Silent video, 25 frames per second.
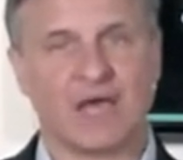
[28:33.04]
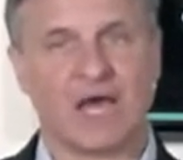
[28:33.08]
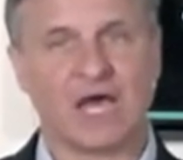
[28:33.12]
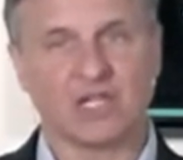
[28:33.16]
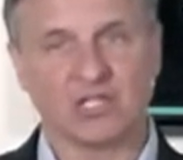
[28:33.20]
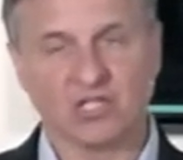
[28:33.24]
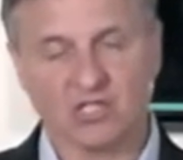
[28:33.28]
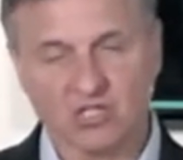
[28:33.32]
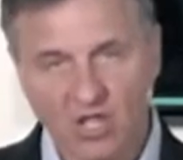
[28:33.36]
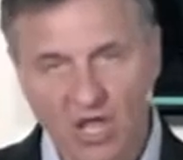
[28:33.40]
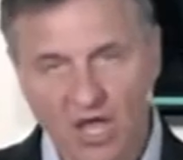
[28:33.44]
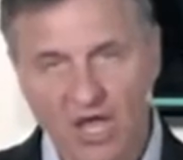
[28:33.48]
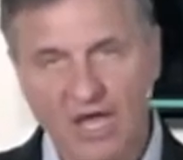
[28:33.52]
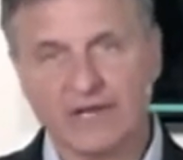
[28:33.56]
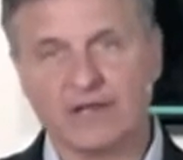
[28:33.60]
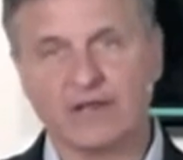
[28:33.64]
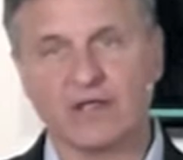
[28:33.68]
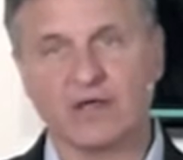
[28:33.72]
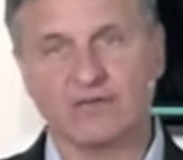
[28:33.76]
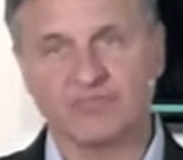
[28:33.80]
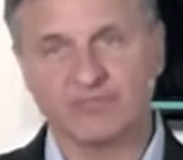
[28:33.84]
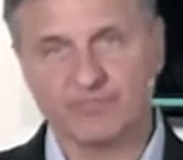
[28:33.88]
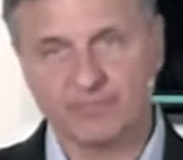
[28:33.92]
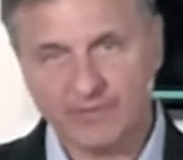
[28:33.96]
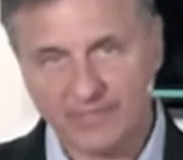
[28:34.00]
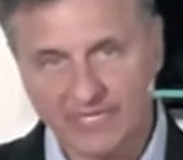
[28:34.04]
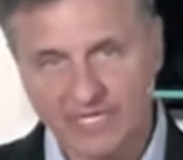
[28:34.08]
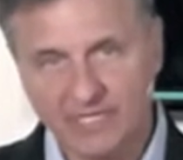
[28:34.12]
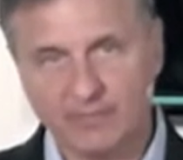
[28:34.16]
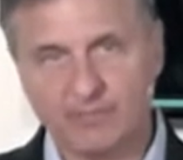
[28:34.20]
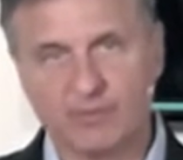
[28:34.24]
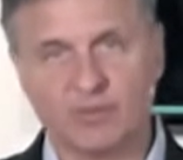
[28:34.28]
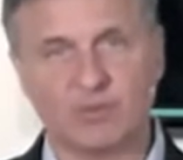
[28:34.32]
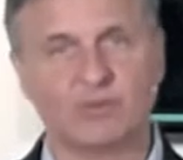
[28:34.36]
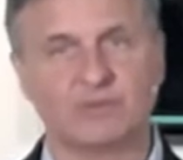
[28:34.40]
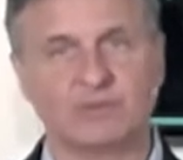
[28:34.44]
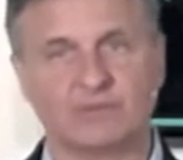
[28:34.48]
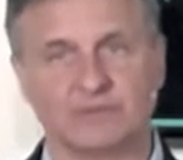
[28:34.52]
a lot of
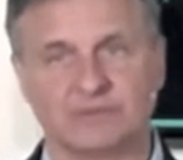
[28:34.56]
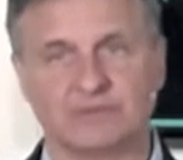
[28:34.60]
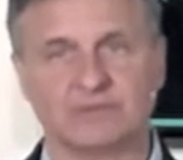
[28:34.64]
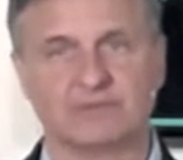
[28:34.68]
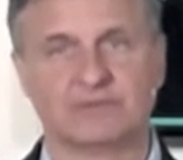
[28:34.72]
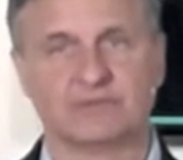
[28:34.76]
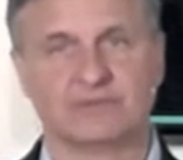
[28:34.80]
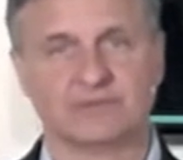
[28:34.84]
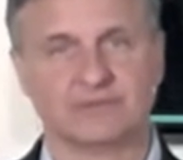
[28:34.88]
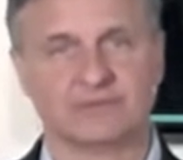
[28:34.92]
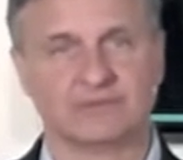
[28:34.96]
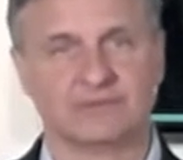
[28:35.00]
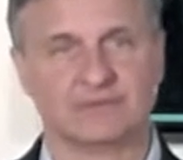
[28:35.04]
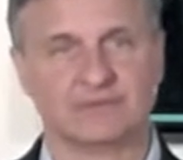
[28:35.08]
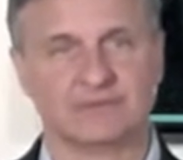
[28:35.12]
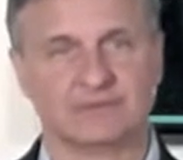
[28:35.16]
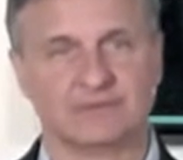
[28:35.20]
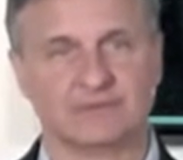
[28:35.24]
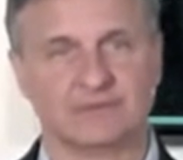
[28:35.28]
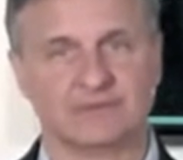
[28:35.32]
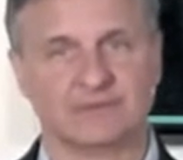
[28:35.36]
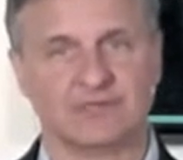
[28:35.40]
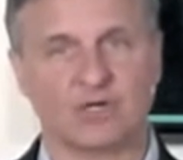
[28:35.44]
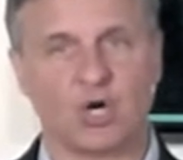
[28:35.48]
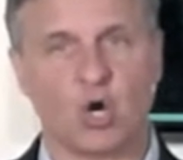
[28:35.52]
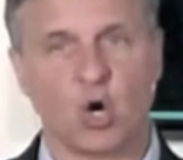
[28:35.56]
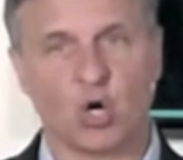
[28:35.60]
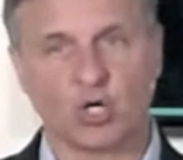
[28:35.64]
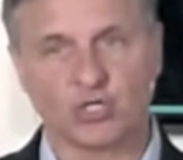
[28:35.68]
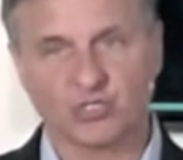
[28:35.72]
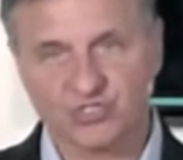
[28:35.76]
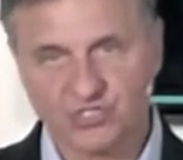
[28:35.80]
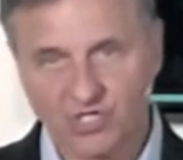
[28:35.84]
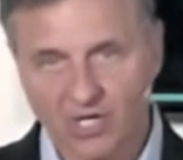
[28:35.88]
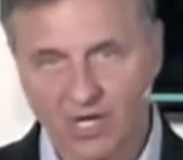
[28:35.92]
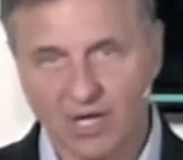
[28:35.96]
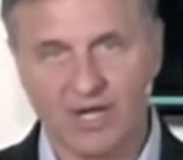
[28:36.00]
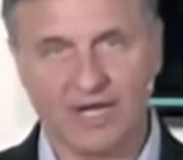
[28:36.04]
people are
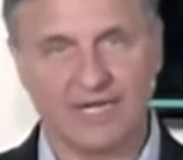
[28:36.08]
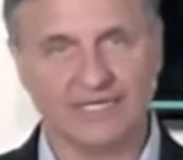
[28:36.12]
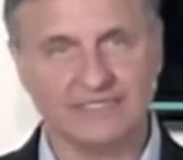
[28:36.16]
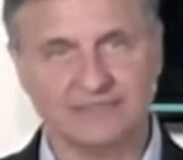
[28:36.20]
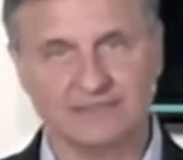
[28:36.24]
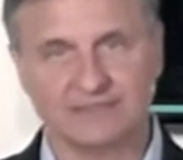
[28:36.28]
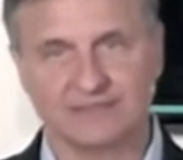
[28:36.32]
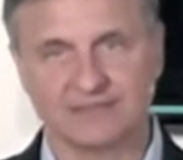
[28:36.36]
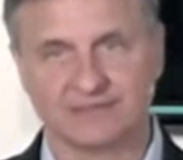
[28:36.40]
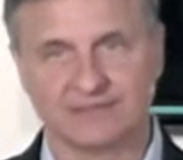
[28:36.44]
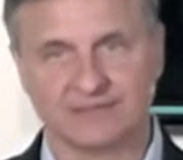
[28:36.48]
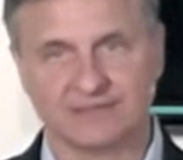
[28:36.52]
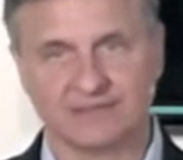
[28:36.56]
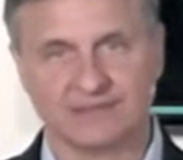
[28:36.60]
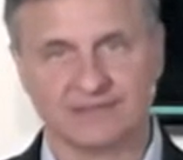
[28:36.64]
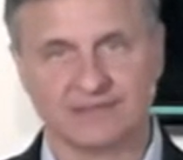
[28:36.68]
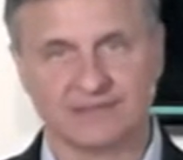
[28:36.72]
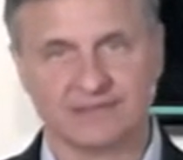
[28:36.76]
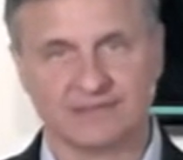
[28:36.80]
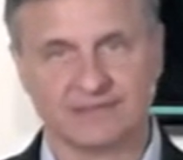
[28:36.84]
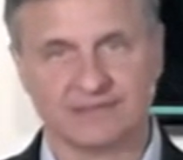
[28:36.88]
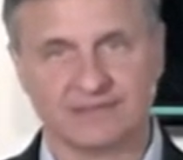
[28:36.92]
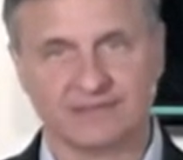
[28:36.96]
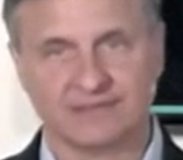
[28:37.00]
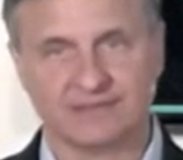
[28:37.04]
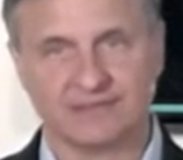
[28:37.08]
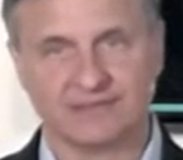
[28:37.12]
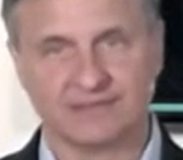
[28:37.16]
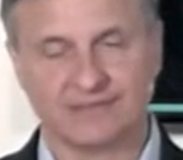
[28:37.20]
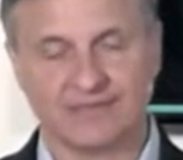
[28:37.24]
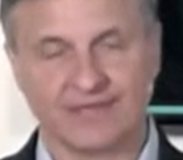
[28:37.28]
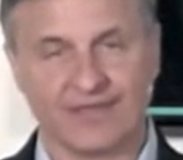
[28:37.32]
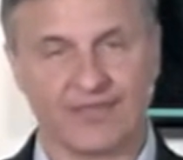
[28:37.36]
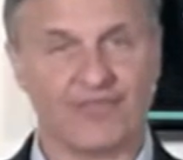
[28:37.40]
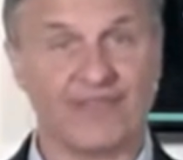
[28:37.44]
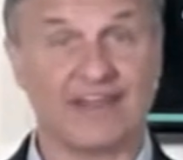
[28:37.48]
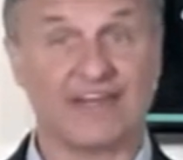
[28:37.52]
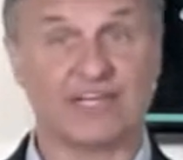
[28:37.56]
taught
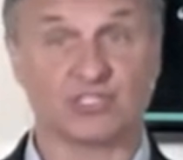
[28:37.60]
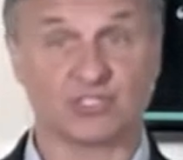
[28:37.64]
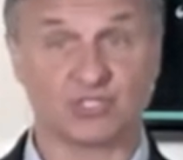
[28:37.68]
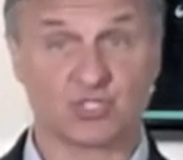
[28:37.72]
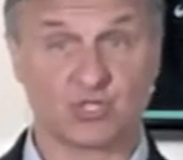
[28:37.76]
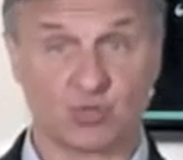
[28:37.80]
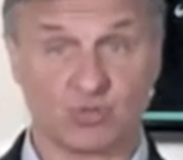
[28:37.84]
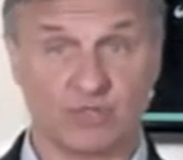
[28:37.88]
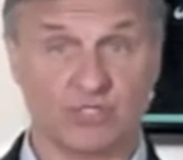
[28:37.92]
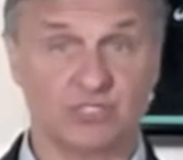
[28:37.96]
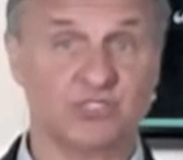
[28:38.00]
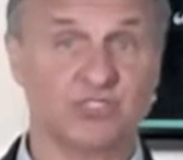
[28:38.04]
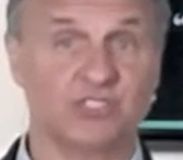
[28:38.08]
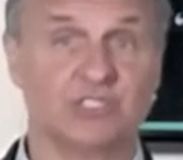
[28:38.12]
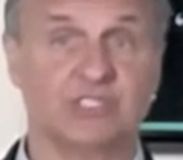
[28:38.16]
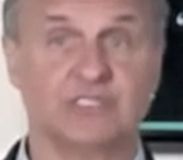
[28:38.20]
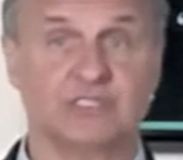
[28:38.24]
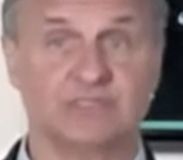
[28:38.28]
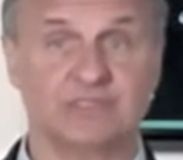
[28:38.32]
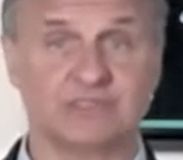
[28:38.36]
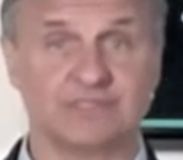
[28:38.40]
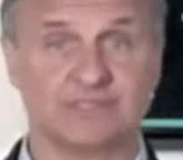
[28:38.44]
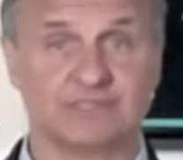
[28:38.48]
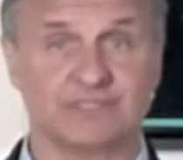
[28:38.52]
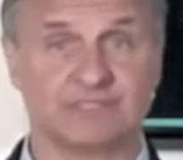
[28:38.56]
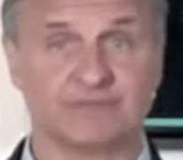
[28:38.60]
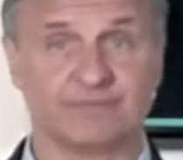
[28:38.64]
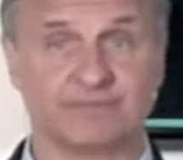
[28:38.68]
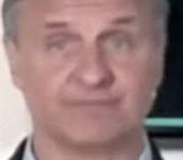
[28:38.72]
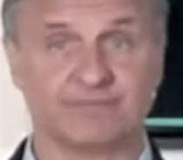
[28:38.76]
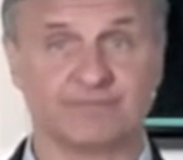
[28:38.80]
that as Christians,